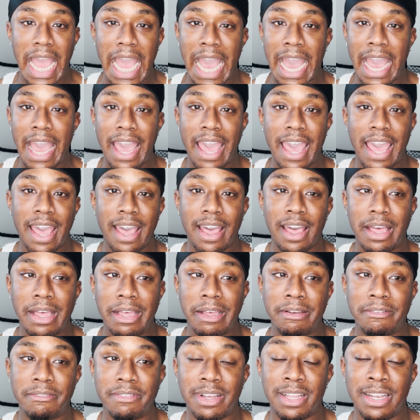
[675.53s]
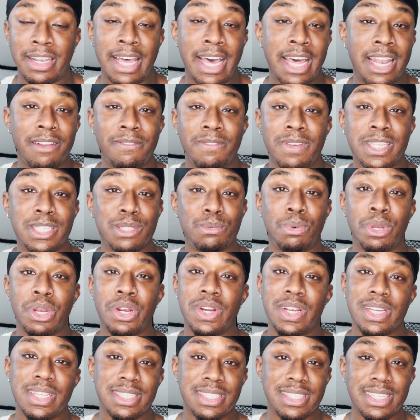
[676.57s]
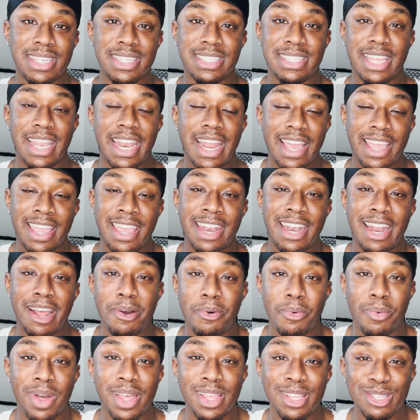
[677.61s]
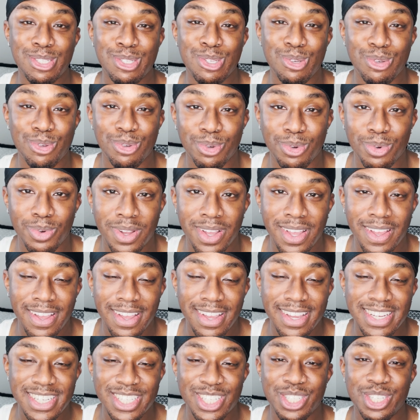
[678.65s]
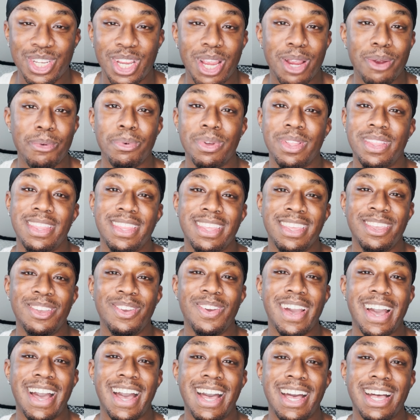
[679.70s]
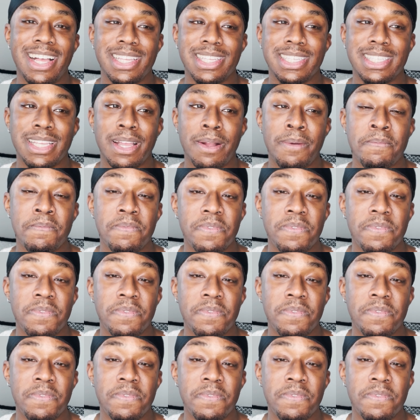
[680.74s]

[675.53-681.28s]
I have a lot of experiences that I cannot wait to share with you guys.